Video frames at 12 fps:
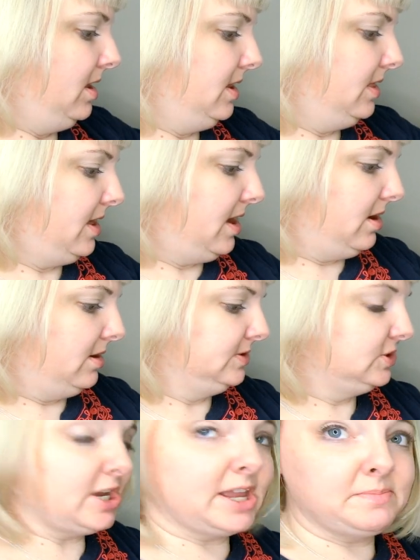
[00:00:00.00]
There.
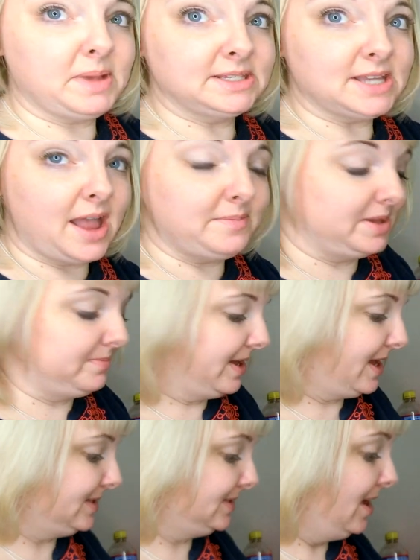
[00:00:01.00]
Checking my timing
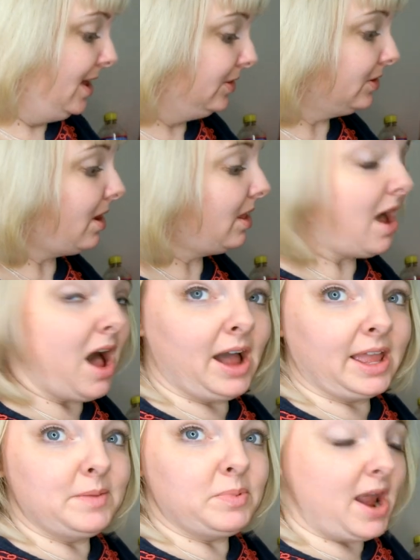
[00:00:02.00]
because they're all at
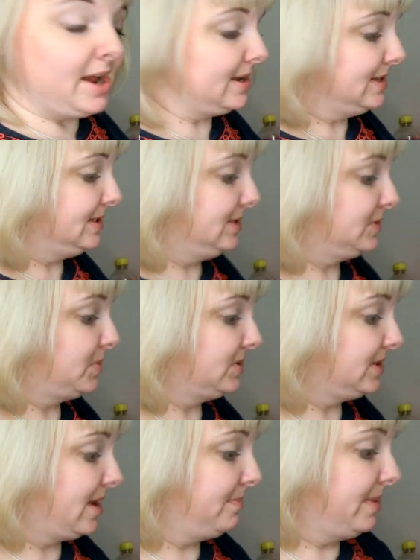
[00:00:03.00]
hockey practice and they're supposed
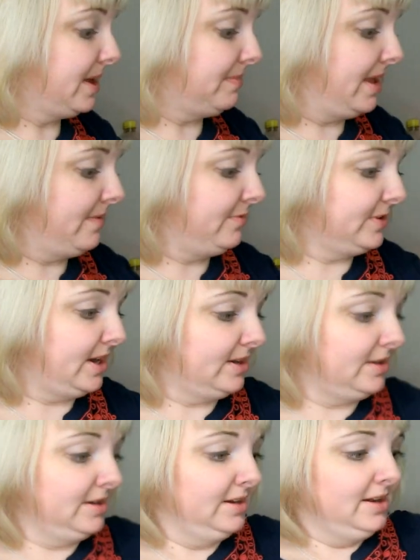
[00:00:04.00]
to come pick me up for
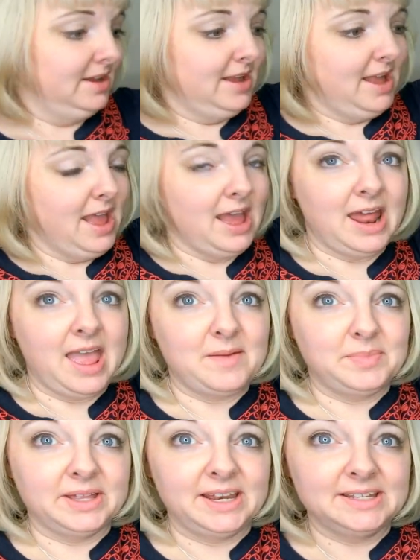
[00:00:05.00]
dinner. And I
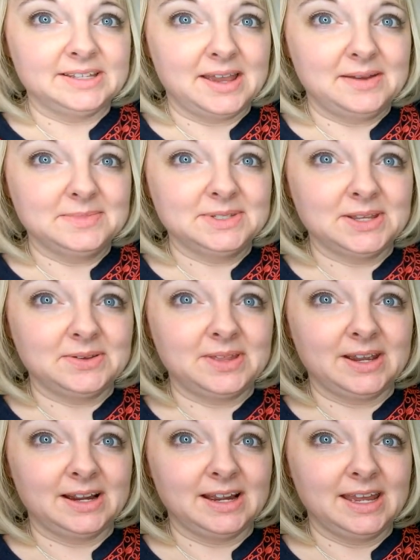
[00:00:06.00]
have plenty of time. So
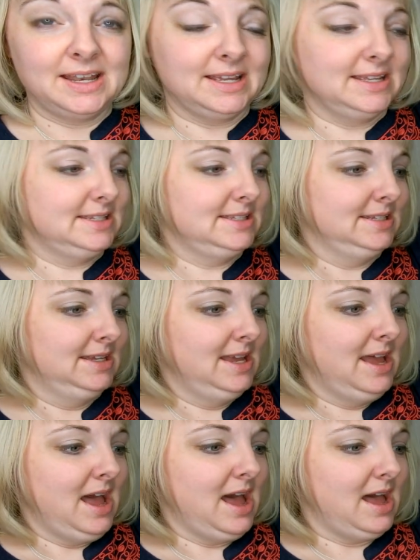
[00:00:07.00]
there it is.
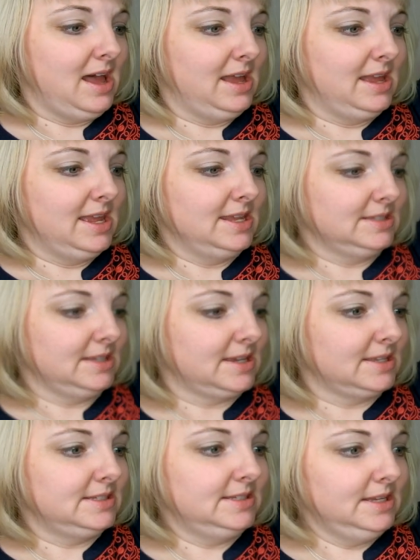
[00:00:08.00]
Easily
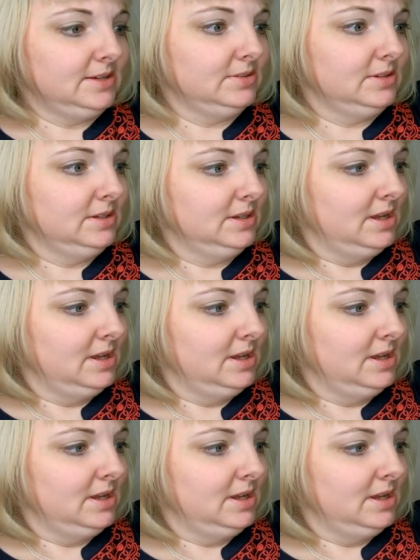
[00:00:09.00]
concealed.